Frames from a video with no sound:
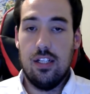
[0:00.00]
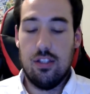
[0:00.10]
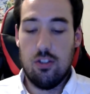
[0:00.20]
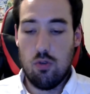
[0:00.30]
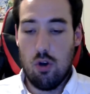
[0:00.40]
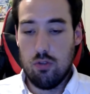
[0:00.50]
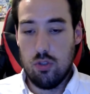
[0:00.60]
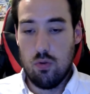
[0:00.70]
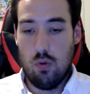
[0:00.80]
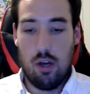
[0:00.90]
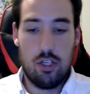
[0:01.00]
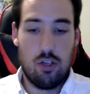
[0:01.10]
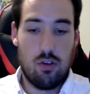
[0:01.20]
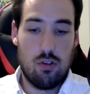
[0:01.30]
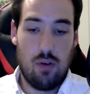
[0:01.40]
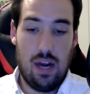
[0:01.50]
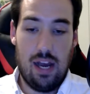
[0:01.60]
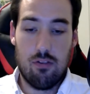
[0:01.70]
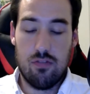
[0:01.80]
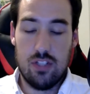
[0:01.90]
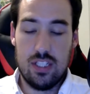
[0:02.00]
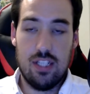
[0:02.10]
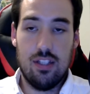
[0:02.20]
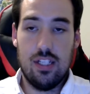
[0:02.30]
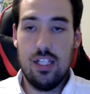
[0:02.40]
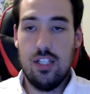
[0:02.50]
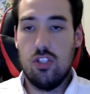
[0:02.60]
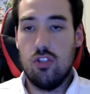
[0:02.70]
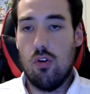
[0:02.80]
You go to underground facilities.